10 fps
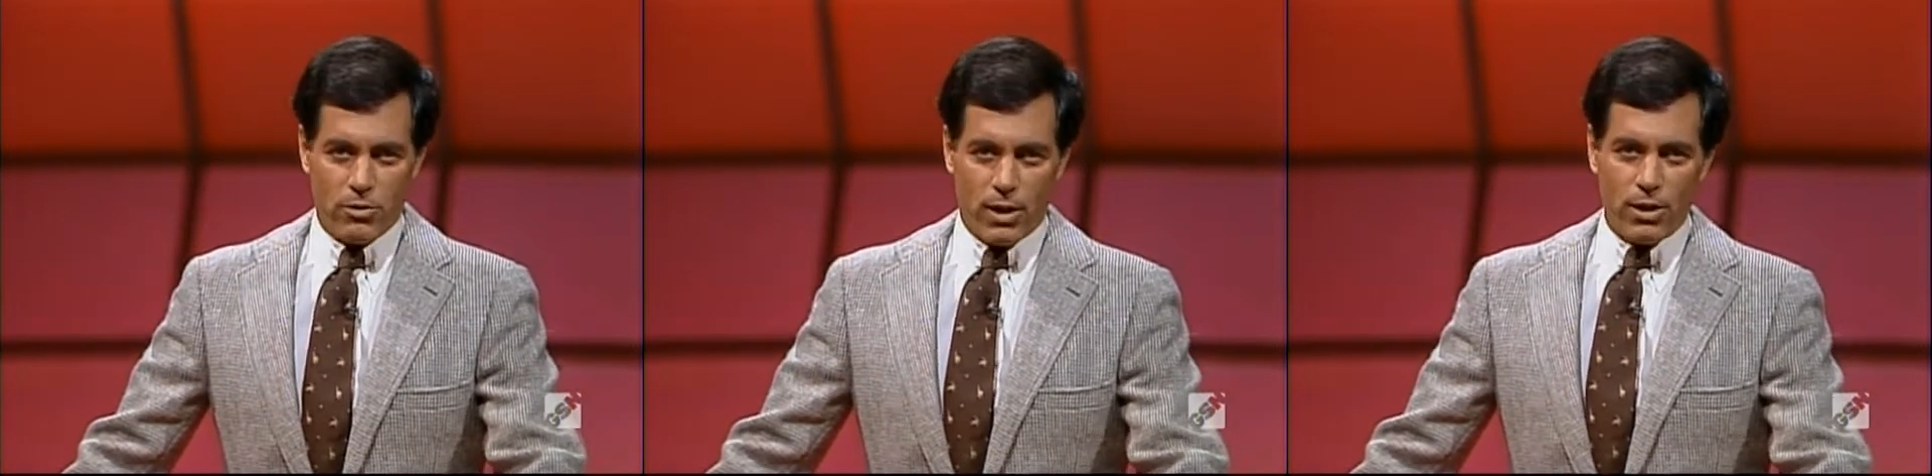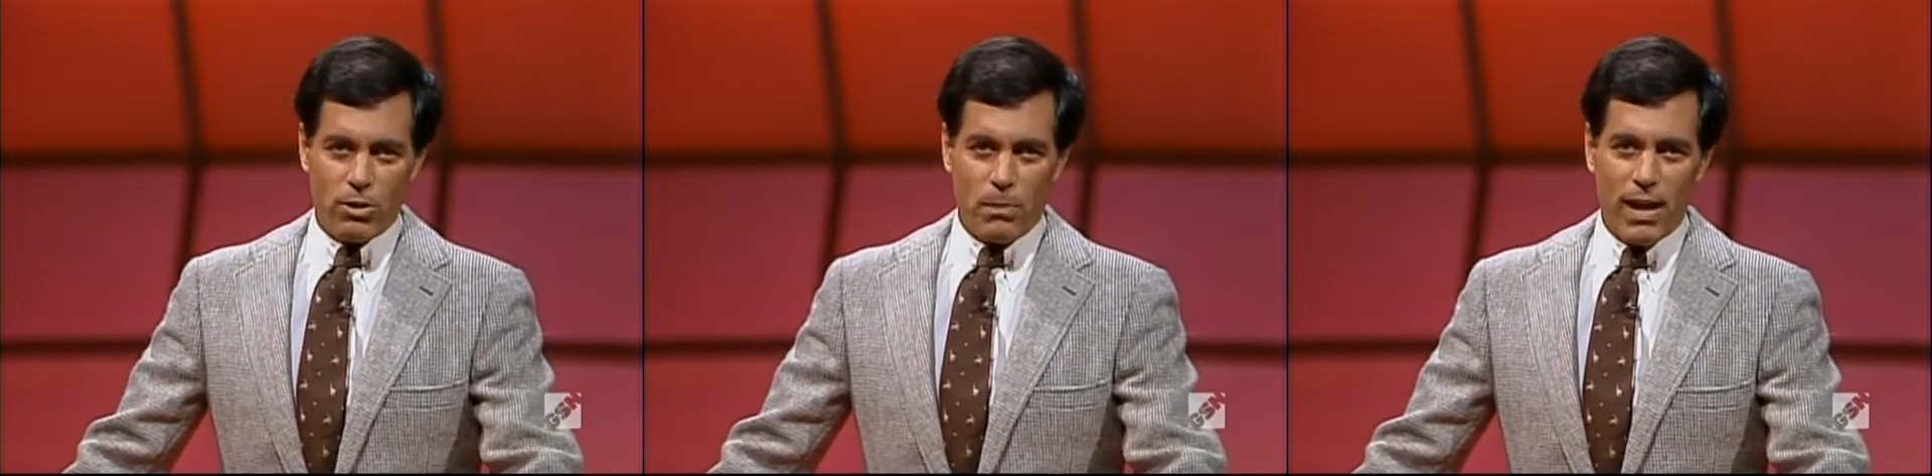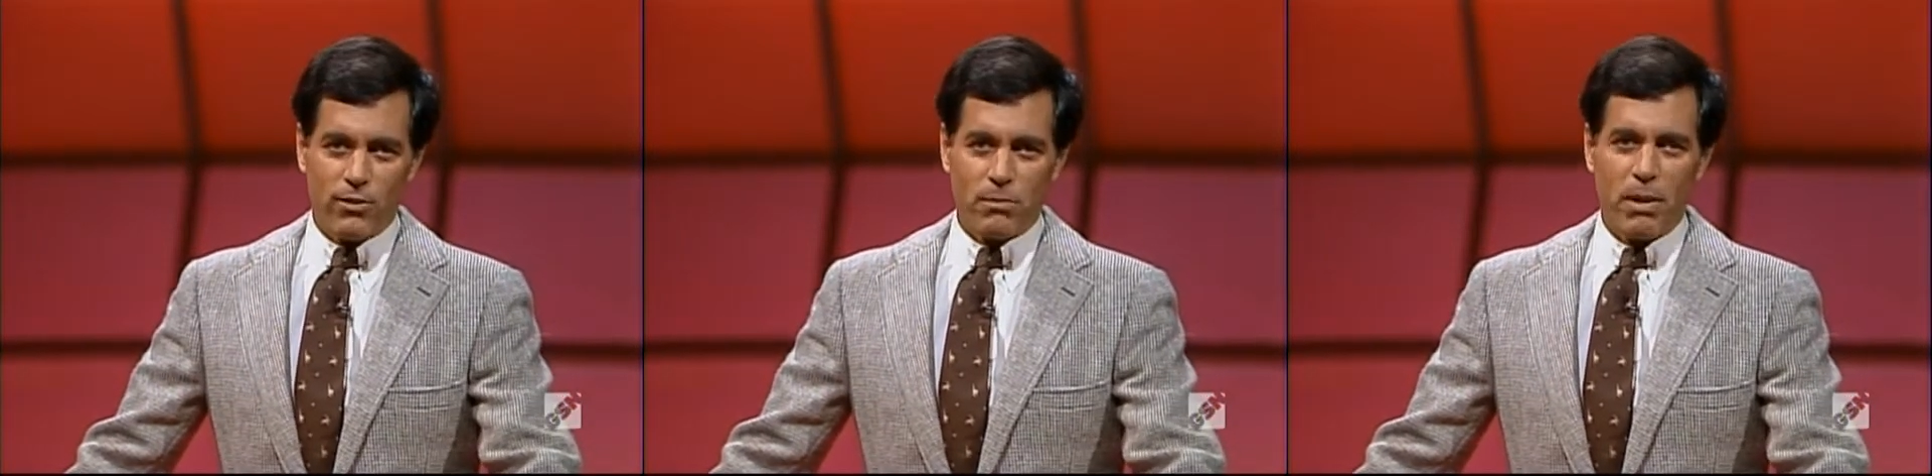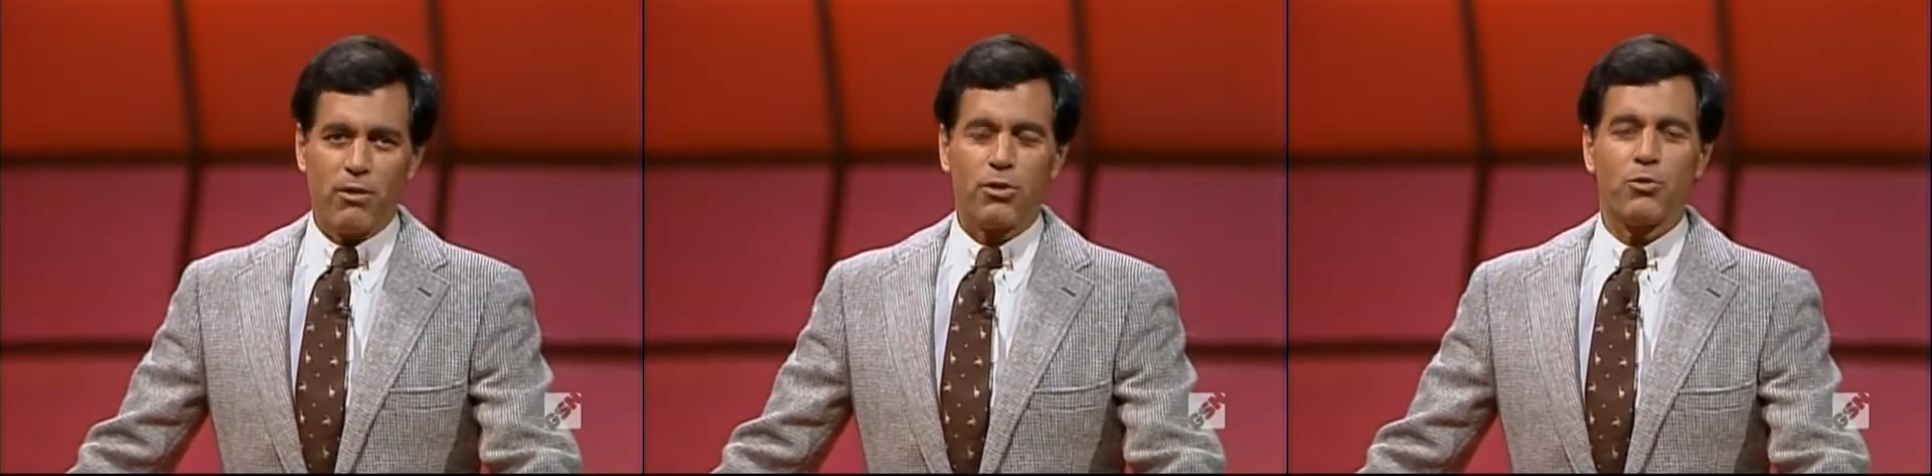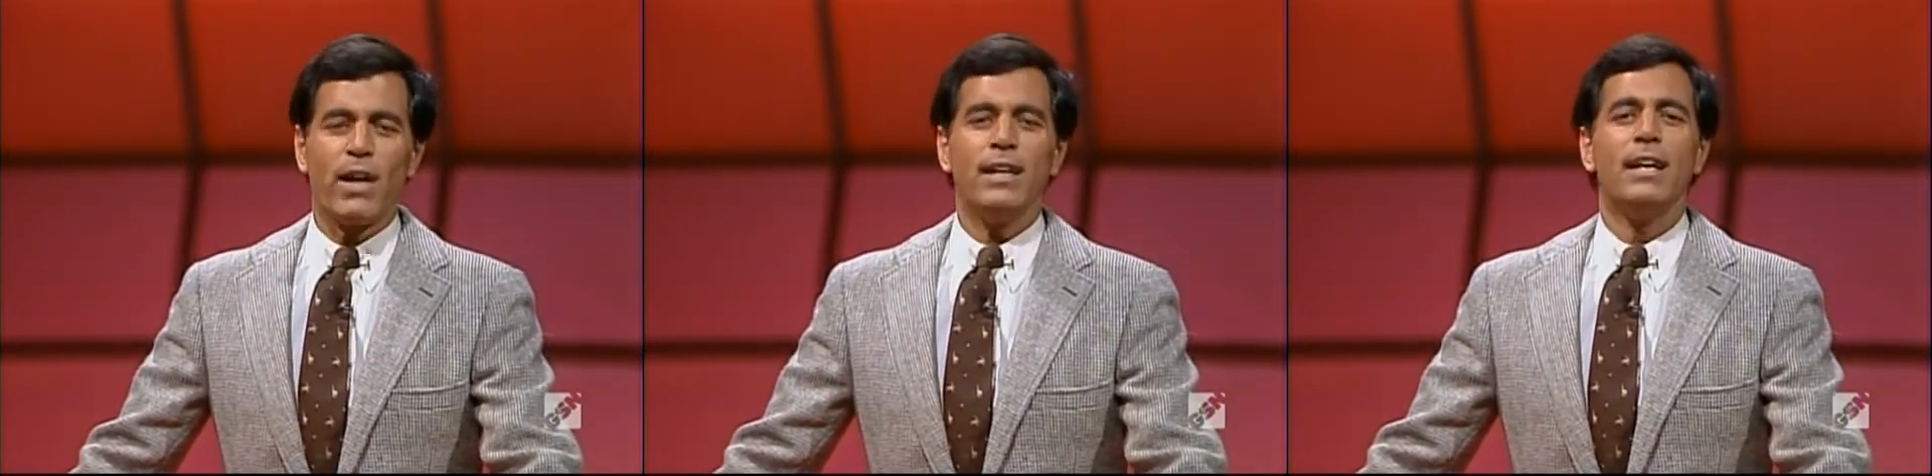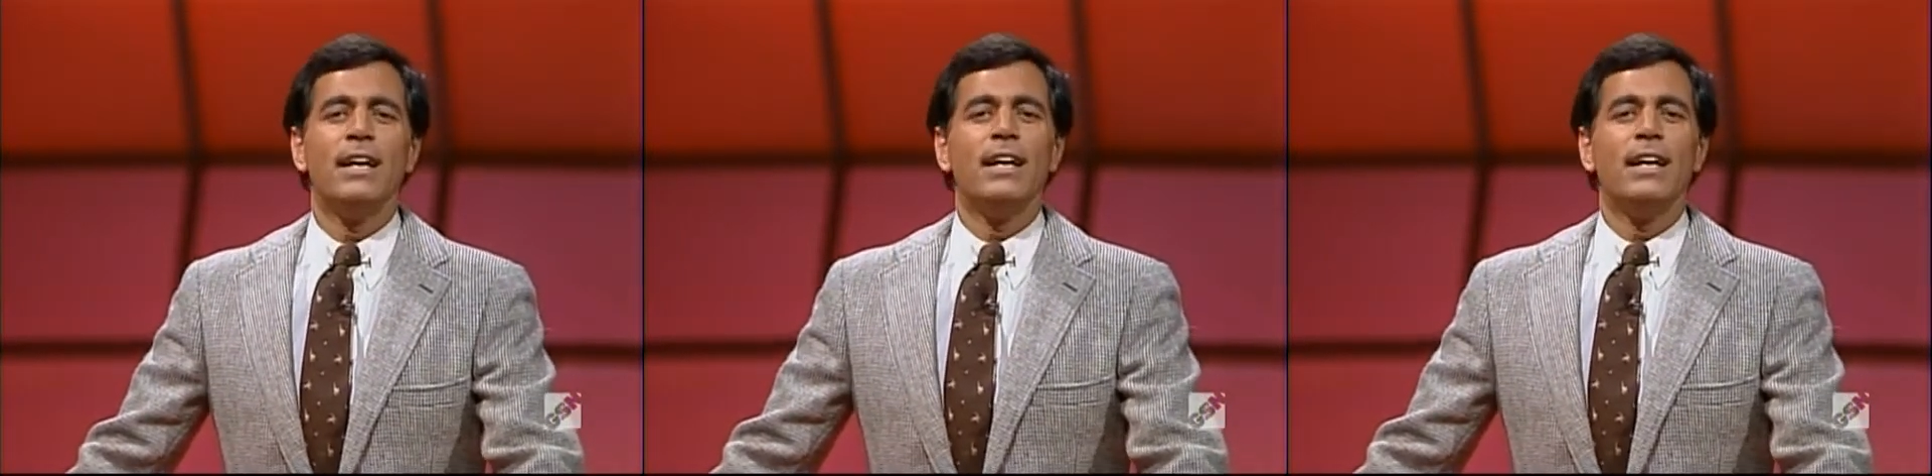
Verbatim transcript: So get your pens and pencils ready